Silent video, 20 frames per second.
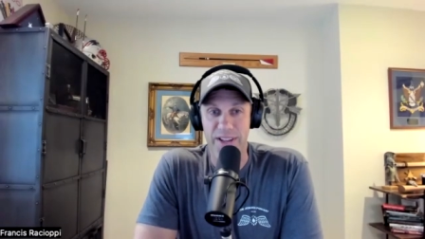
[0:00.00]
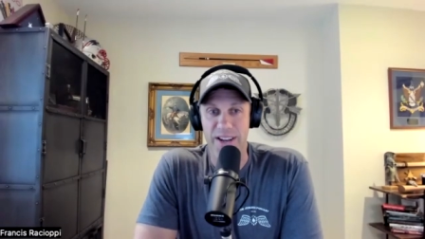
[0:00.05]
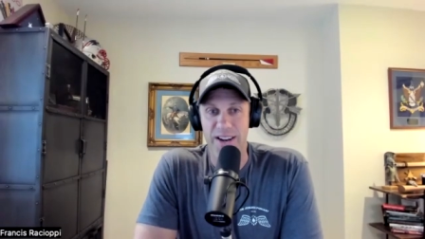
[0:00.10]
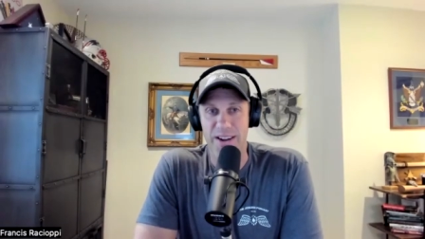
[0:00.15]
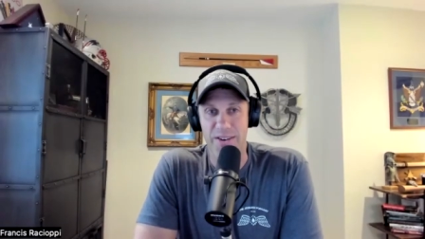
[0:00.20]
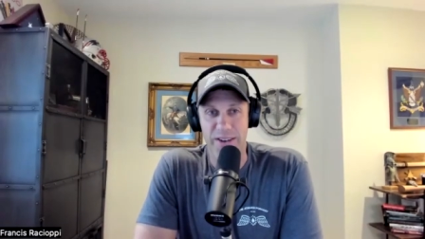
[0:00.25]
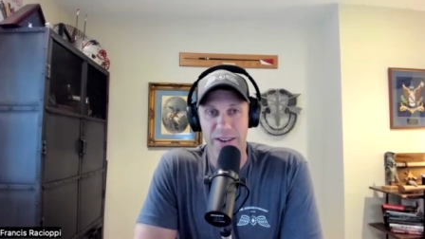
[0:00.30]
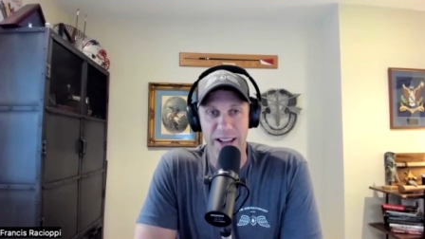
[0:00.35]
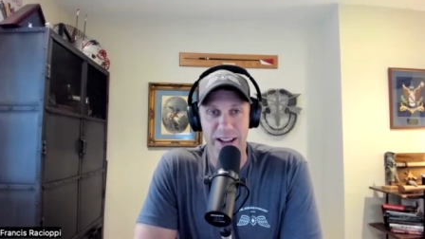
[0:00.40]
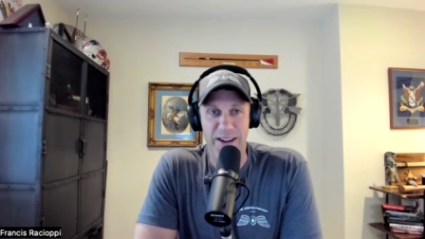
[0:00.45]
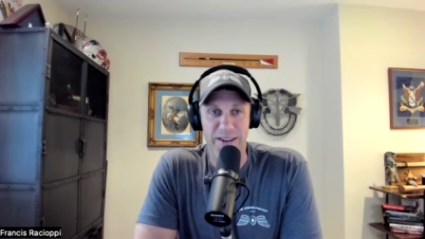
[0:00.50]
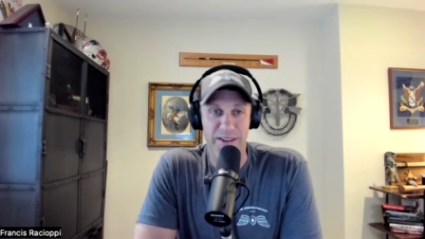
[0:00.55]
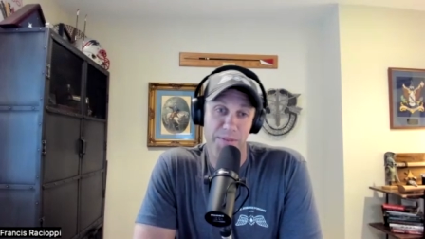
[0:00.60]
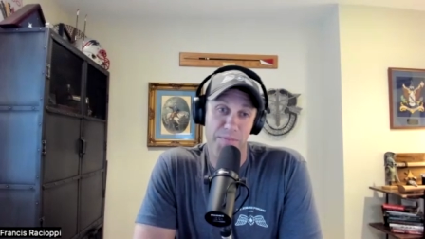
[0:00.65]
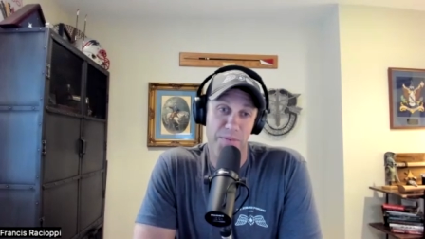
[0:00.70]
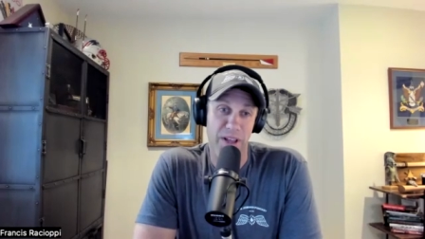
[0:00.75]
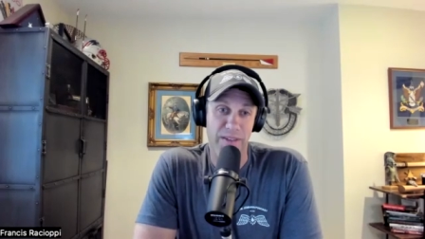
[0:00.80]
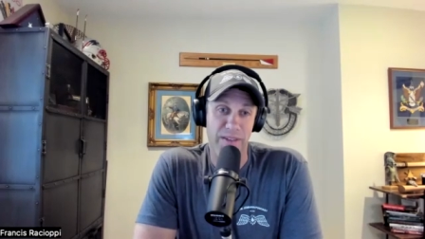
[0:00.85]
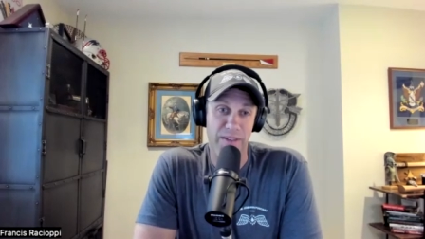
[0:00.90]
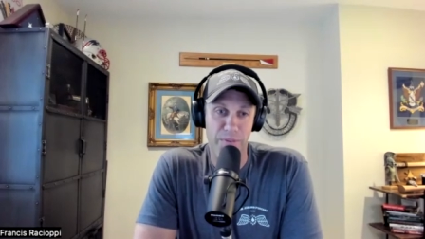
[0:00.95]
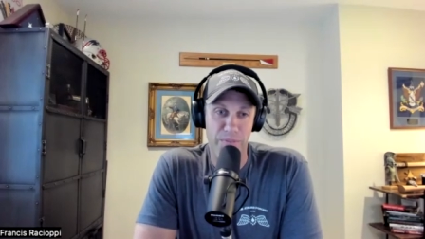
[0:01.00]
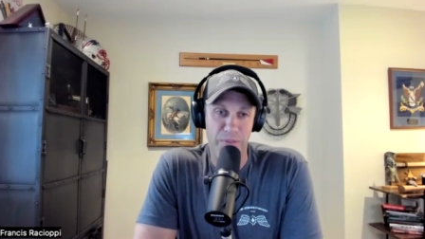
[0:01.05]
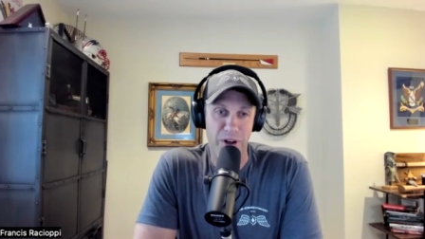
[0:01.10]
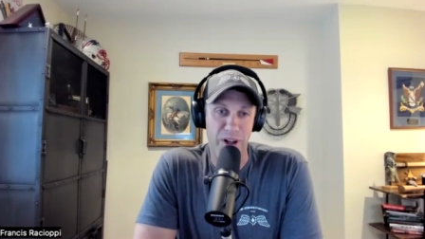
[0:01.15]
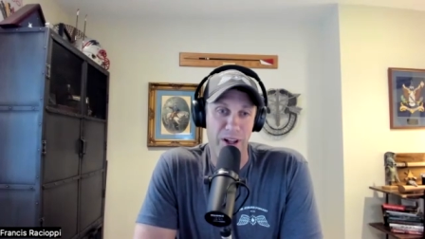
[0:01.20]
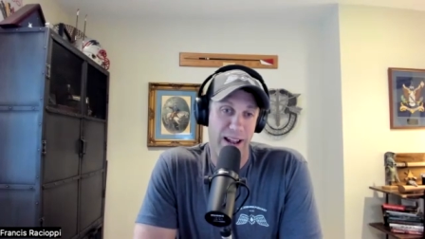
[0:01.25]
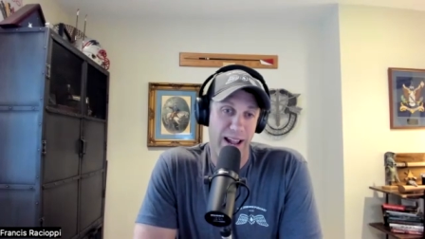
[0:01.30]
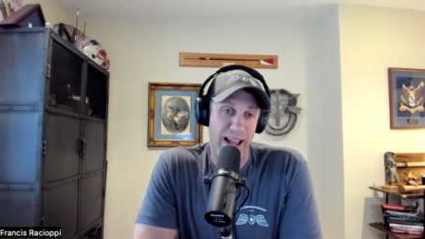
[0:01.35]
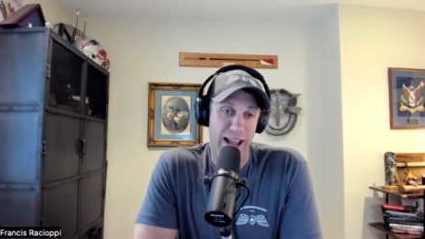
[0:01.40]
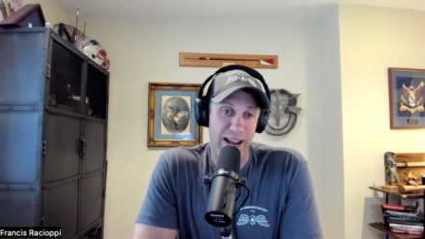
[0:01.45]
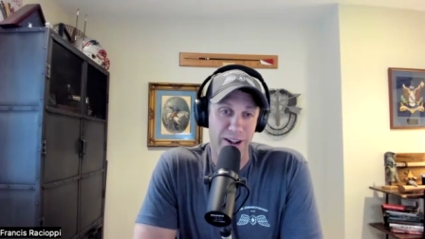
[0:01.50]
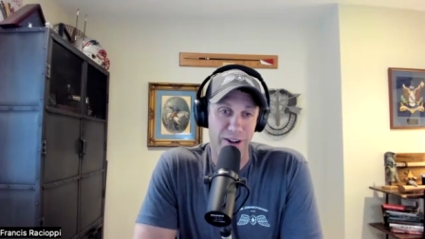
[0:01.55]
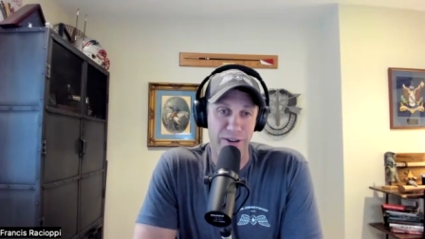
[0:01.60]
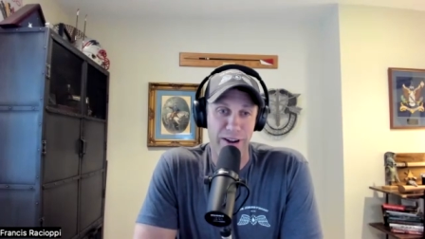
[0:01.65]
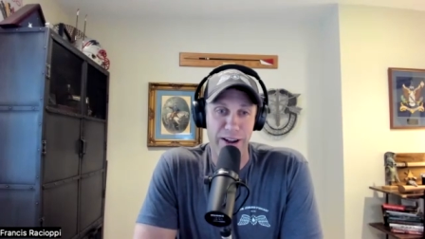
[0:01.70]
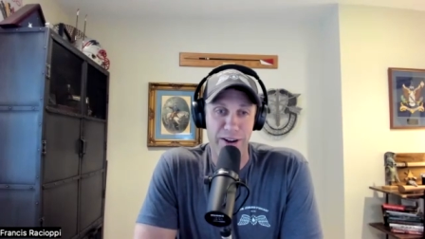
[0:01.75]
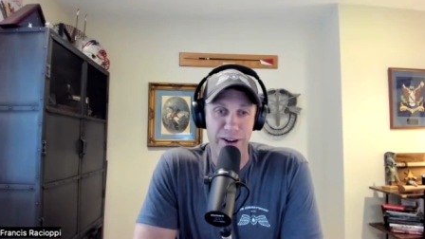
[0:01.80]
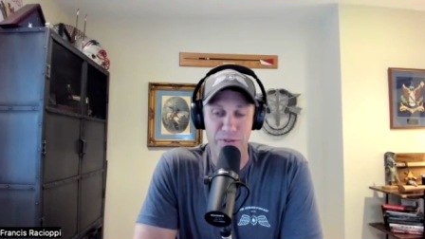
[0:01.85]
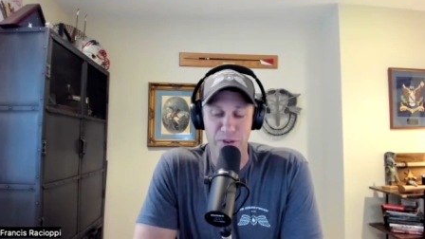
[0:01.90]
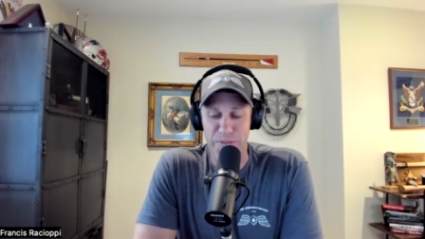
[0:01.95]
You know, okay, I played football and I had a
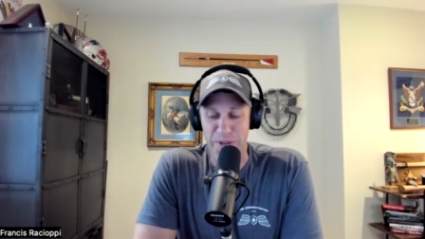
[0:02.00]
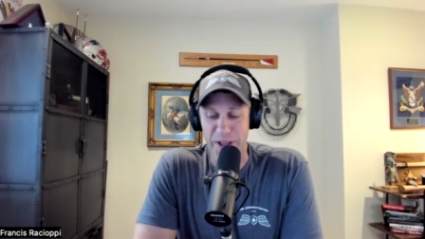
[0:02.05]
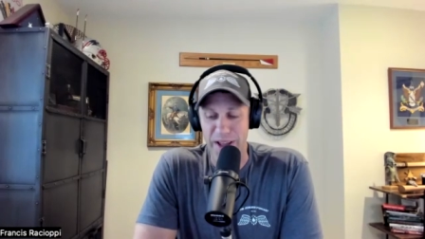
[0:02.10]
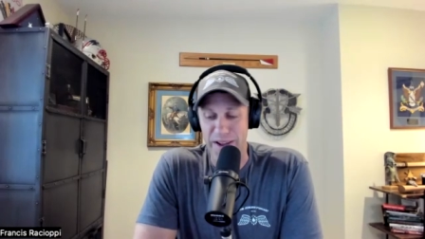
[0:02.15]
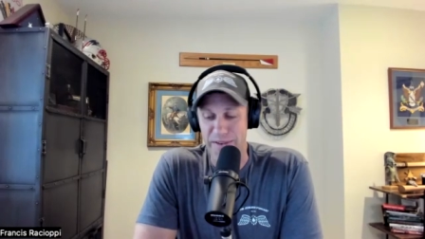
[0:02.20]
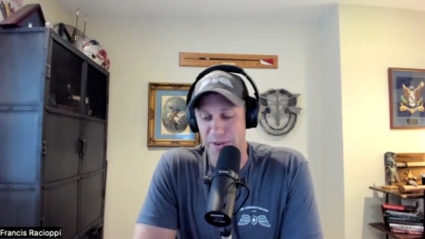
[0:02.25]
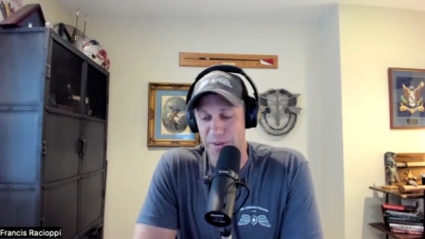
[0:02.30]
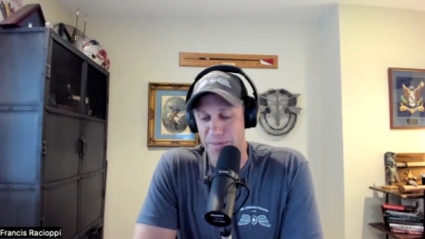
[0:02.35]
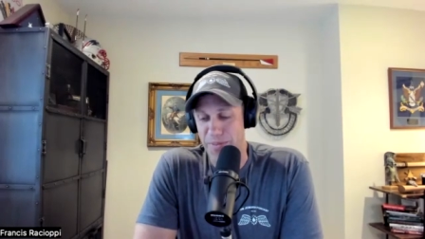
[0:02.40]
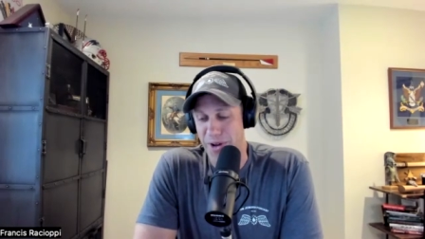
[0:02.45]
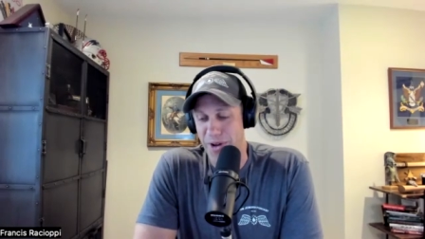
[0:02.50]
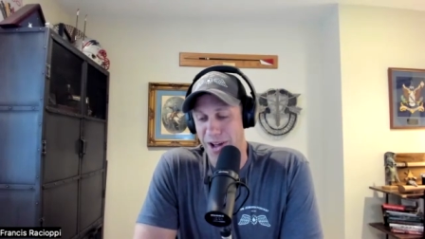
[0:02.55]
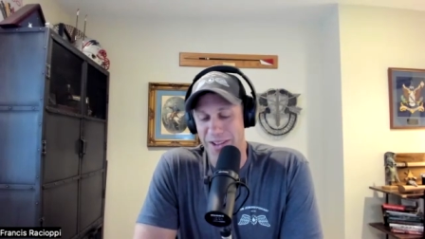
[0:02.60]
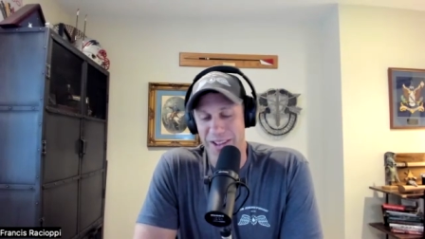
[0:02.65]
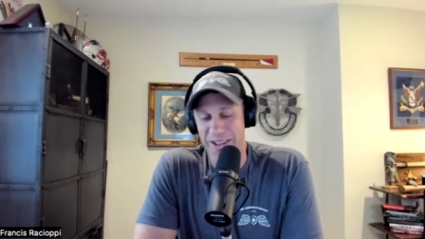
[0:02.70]
great career playing football.